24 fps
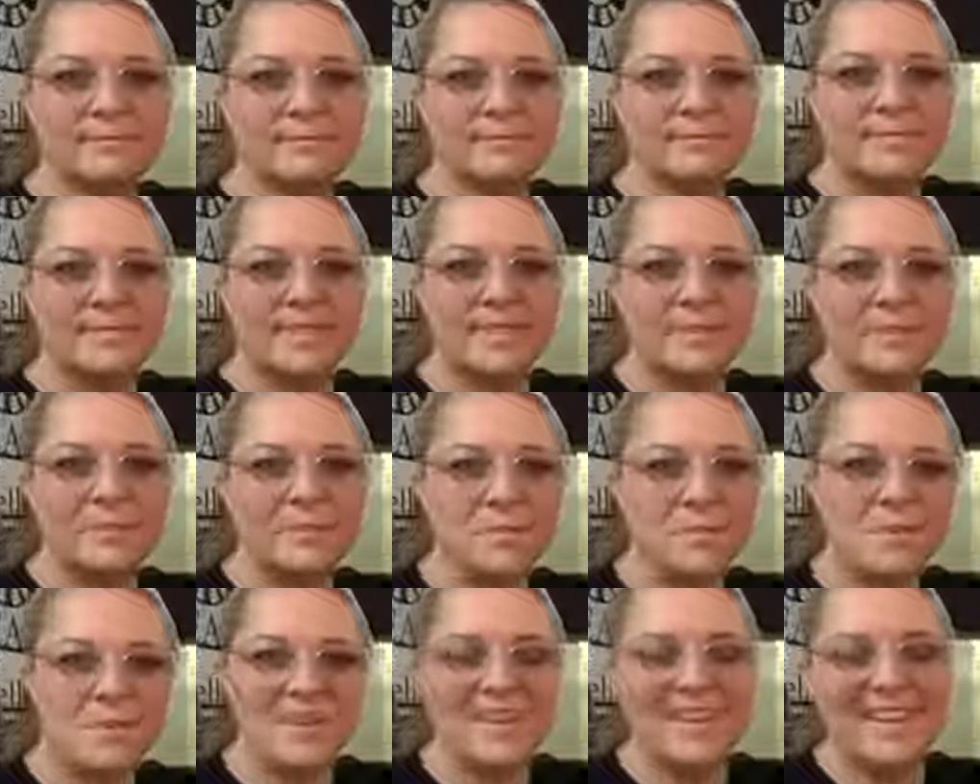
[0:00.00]
Good
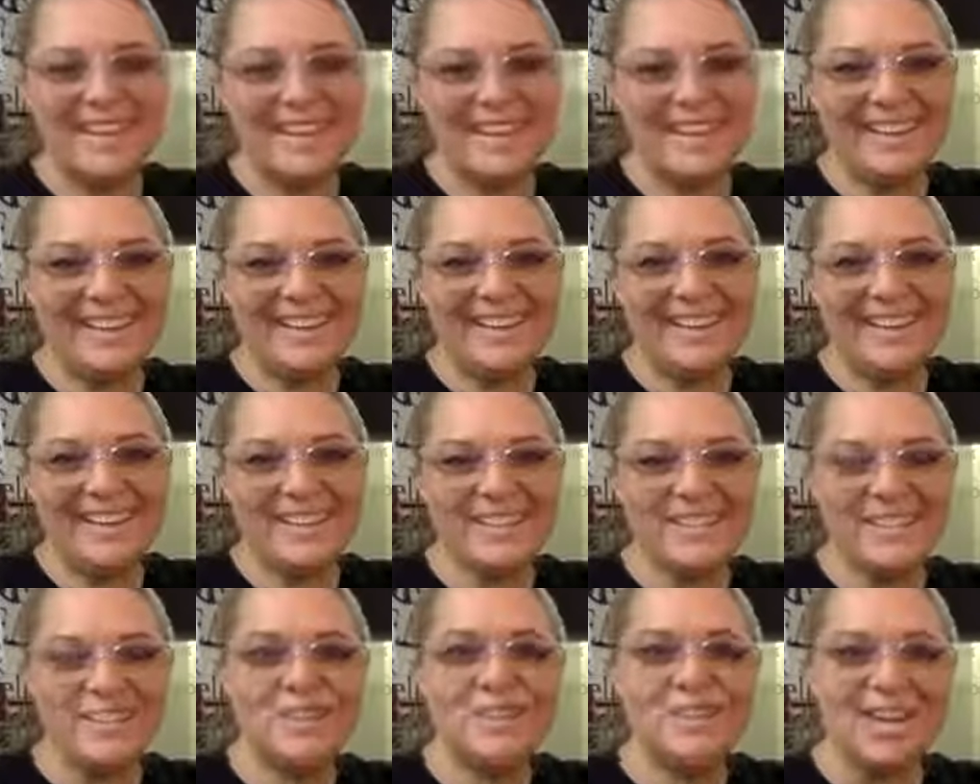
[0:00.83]
morning.
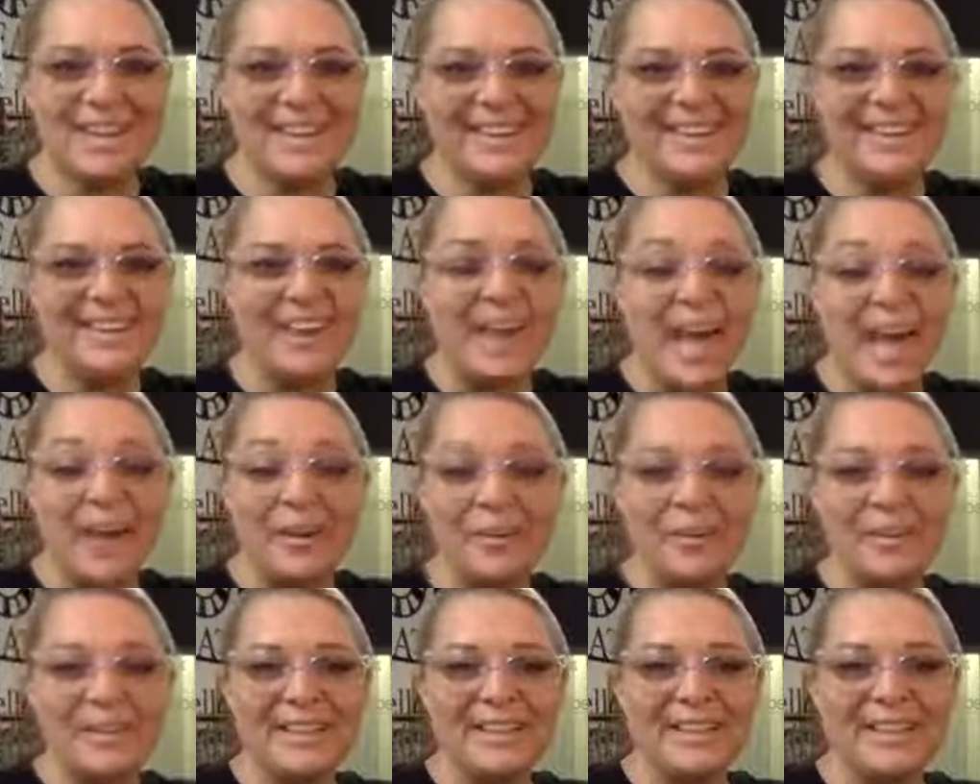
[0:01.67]
It's Jen at
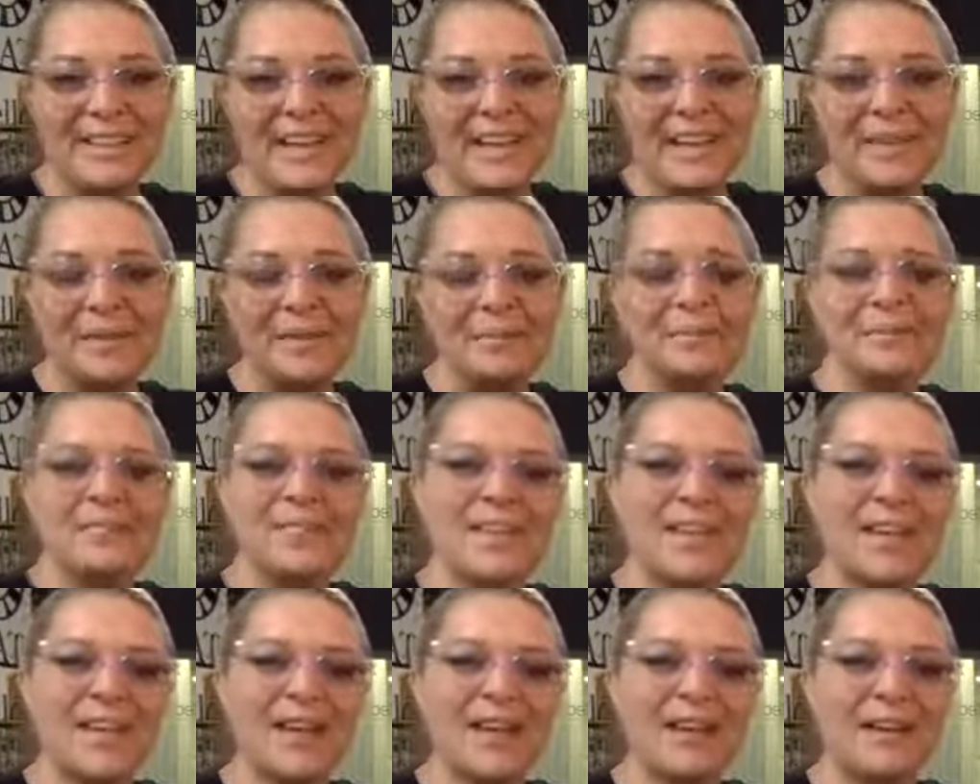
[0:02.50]
Reclaimed,
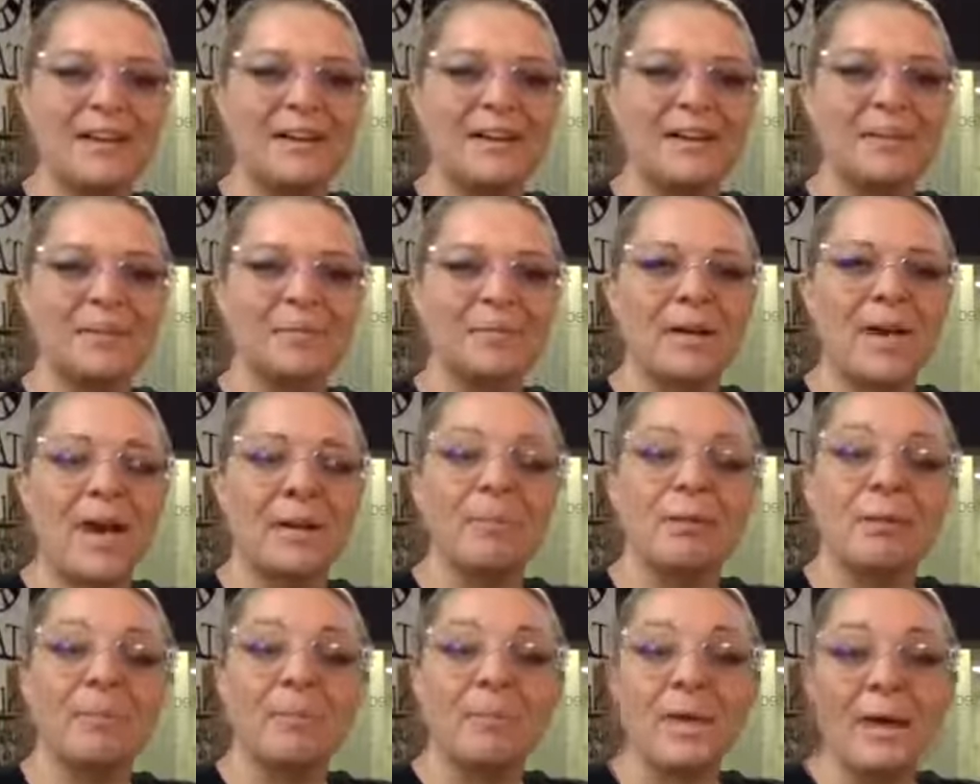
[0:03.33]

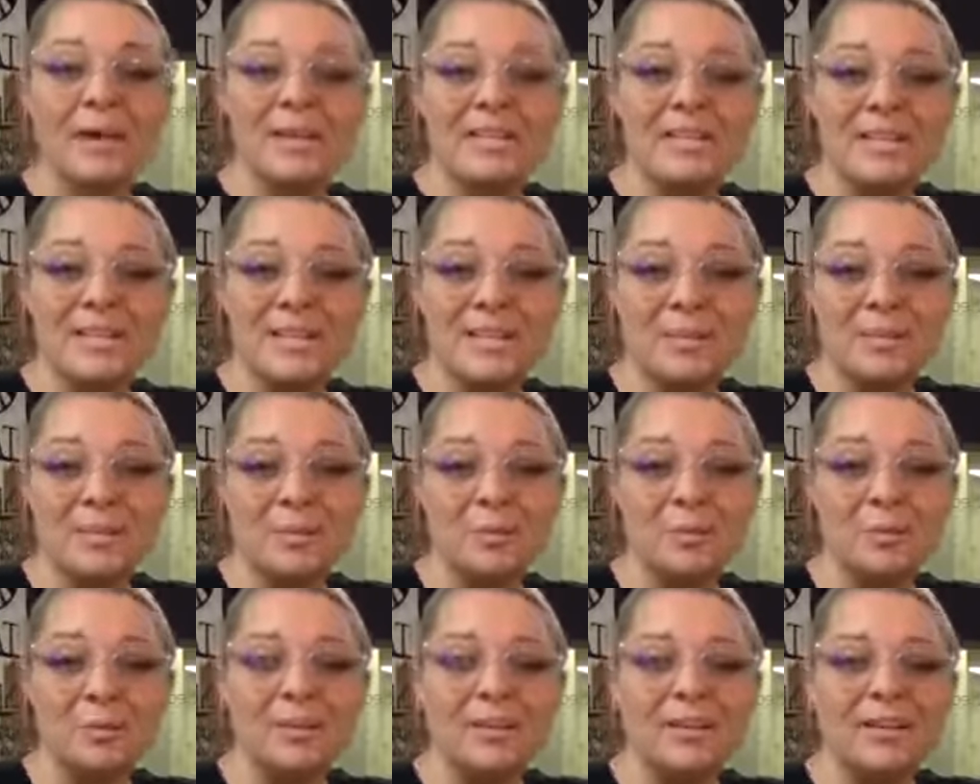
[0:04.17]
coming back to
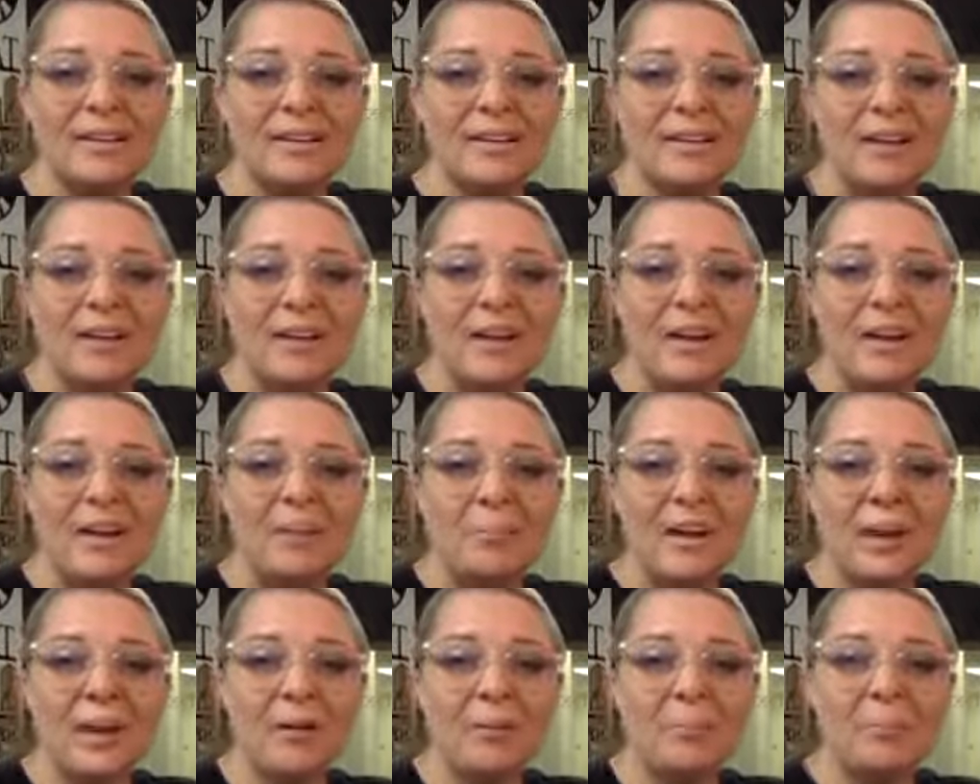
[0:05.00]
you
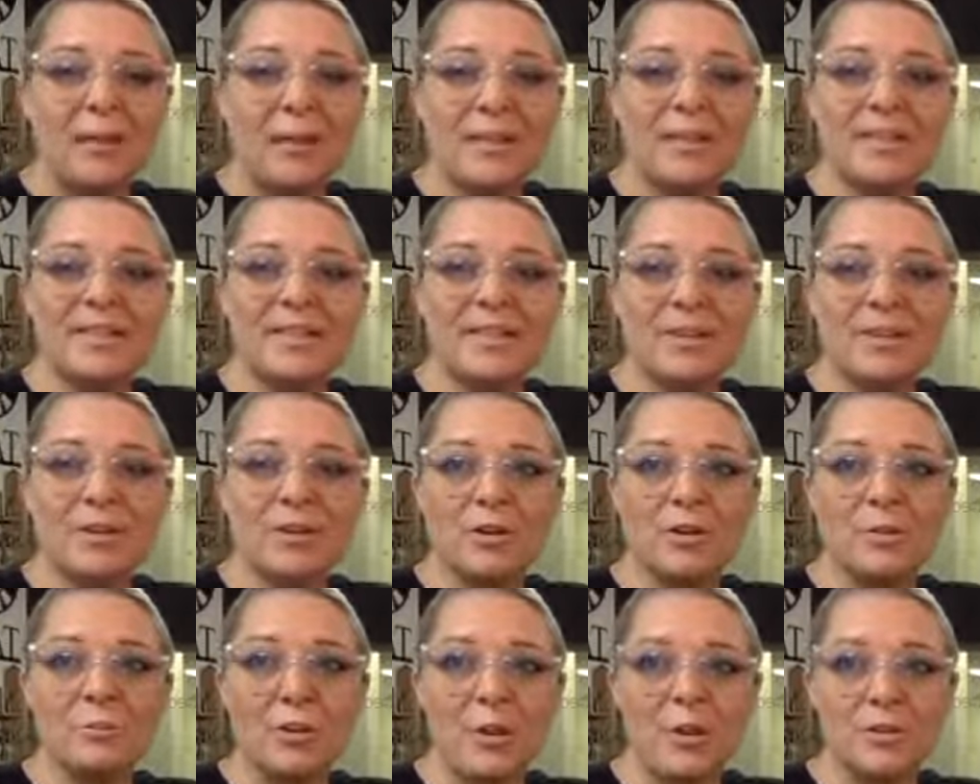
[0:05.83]
about painting
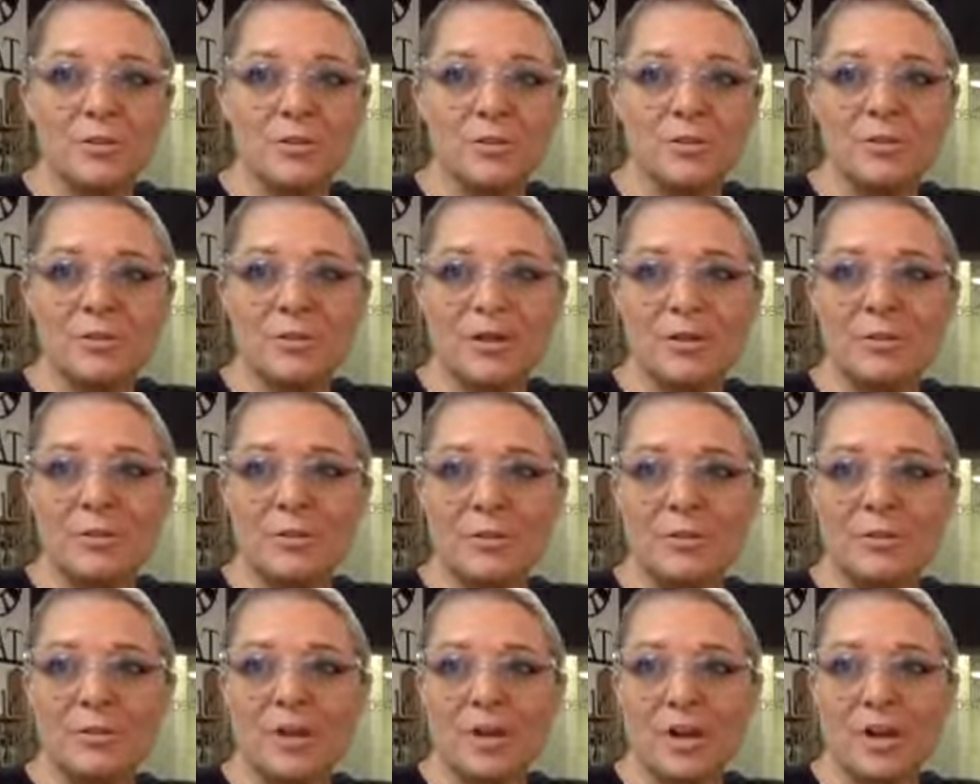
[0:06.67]
your upholstery
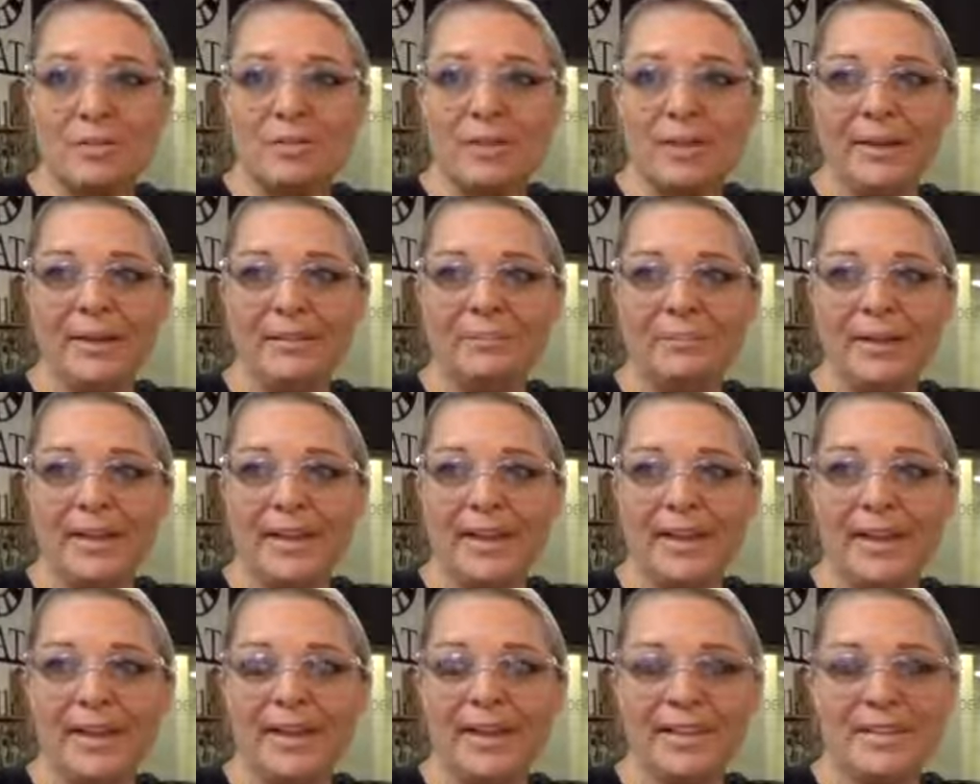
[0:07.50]
with chalk paint by
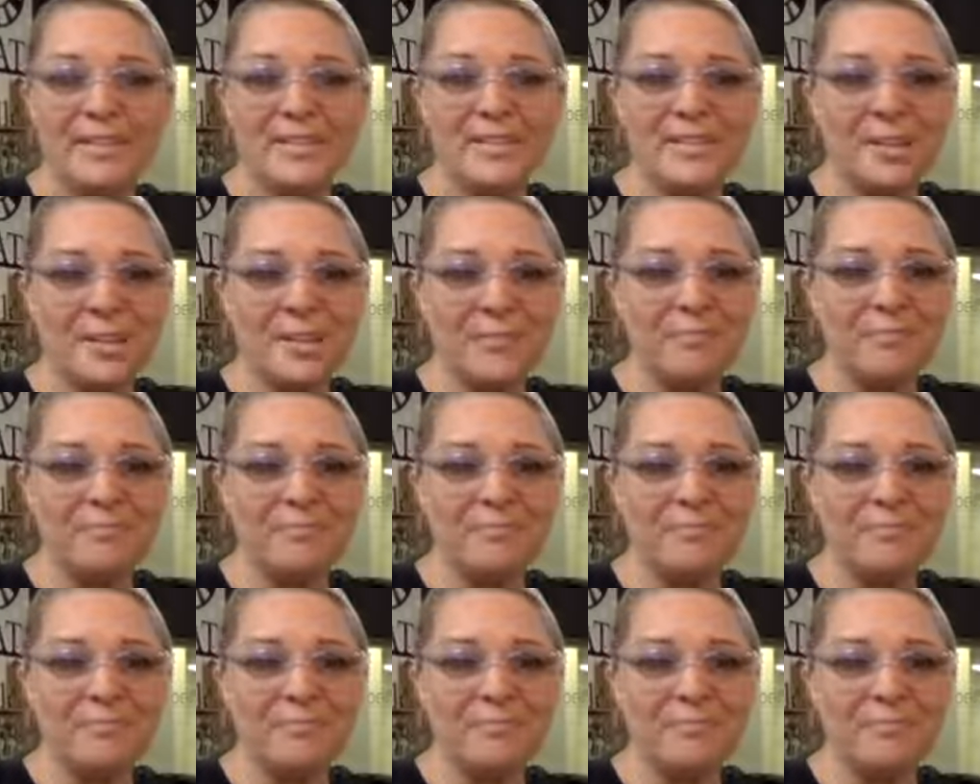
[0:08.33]
Annie Sloan.